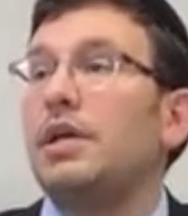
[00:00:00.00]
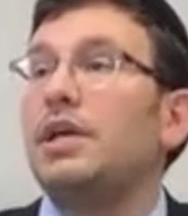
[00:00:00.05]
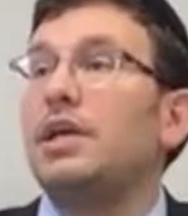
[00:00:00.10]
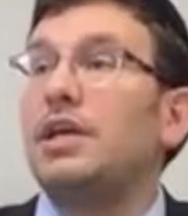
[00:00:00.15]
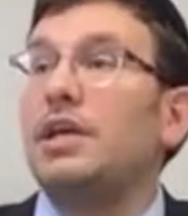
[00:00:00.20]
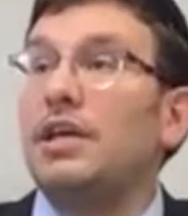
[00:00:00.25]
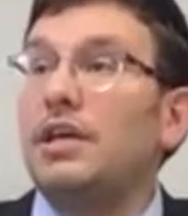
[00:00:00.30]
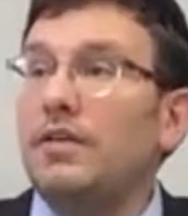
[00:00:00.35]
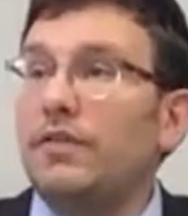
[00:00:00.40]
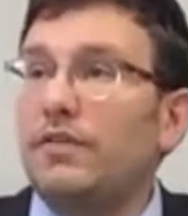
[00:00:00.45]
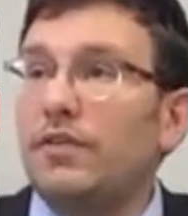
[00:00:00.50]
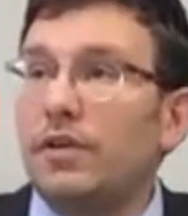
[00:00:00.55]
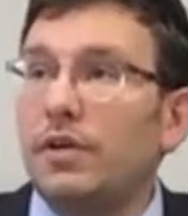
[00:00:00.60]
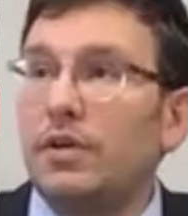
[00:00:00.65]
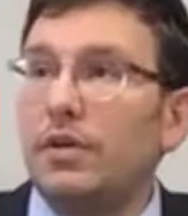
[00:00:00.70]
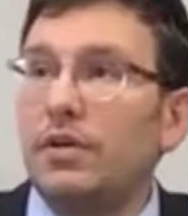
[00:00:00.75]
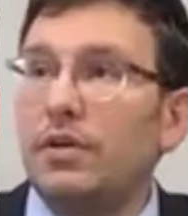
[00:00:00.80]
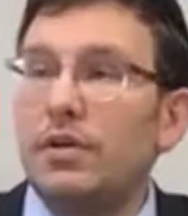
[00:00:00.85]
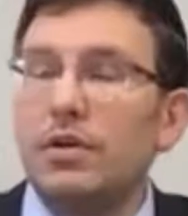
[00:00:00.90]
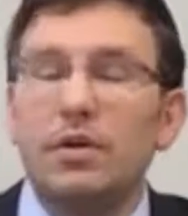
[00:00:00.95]

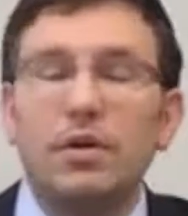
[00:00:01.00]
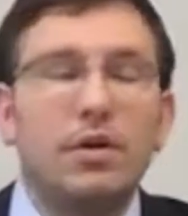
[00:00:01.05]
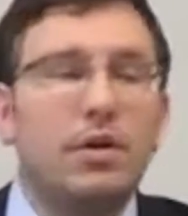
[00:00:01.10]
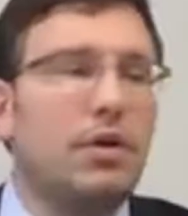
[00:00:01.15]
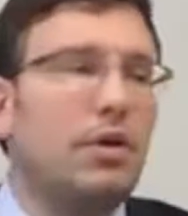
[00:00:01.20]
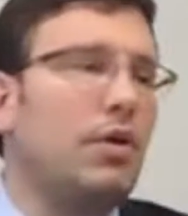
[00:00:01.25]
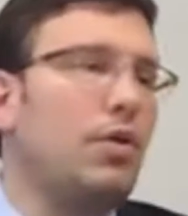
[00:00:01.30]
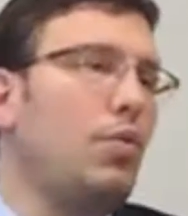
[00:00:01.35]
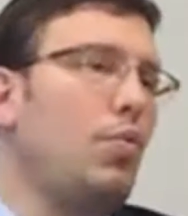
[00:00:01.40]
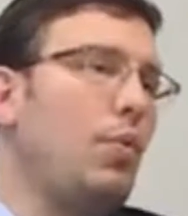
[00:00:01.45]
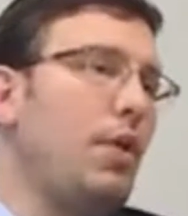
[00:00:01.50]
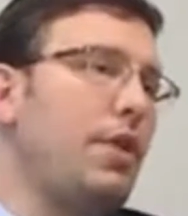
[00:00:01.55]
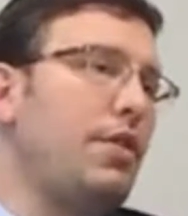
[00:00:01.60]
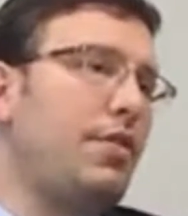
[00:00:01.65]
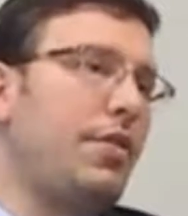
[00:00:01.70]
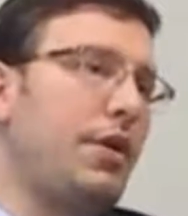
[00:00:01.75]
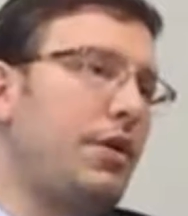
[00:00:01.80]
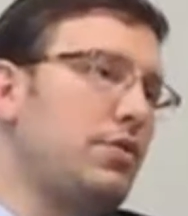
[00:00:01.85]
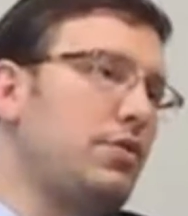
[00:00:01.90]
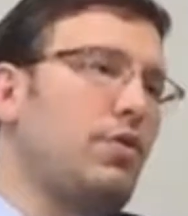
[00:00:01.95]
even when
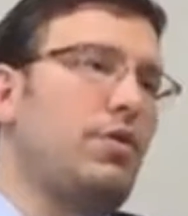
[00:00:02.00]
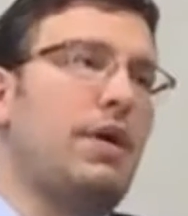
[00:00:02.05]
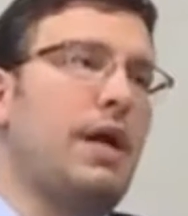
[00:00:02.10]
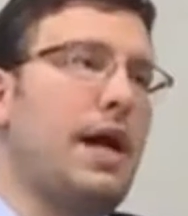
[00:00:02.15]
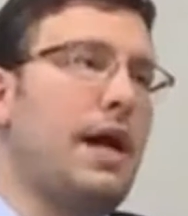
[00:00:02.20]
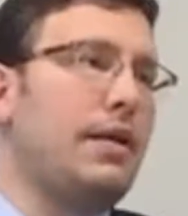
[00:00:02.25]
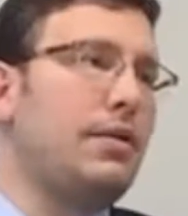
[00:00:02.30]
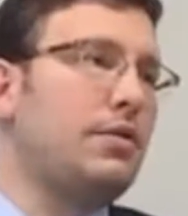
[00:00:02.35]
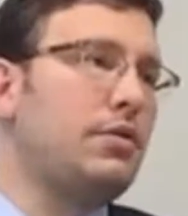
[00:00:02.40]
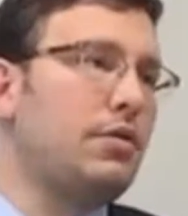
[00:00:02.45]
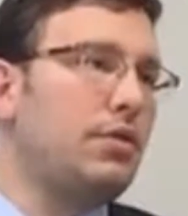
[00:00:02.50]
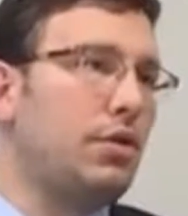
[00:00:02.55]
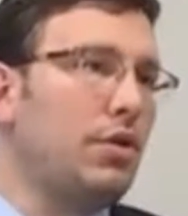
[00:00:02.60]
things are not